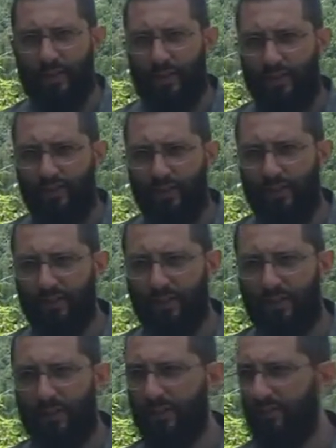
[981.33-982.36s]
And if they
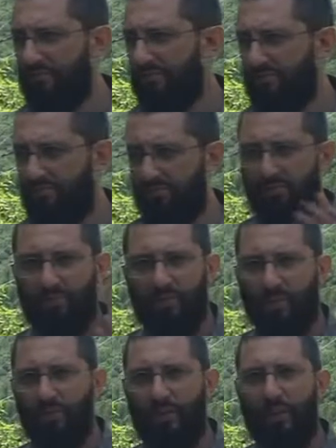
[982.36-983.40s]
say,
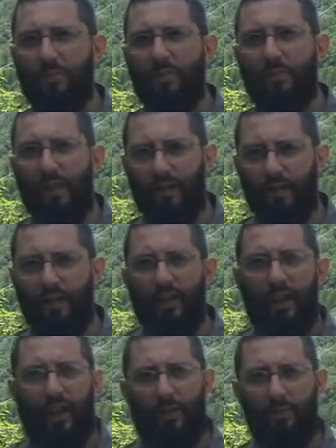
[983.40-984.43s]
don't tell me about it,
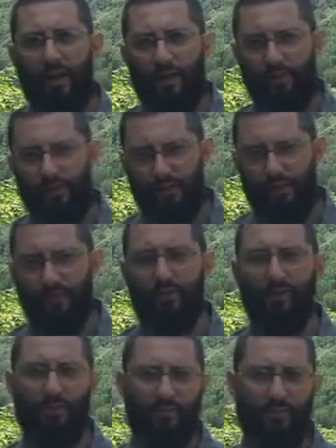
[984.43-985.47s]
I'm not going to
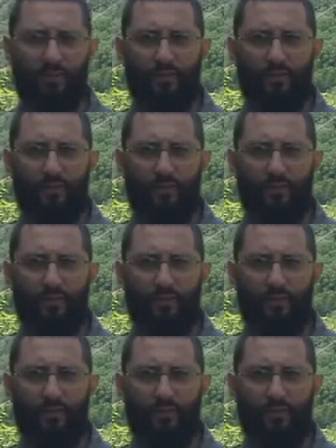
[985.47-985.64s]
listen to you,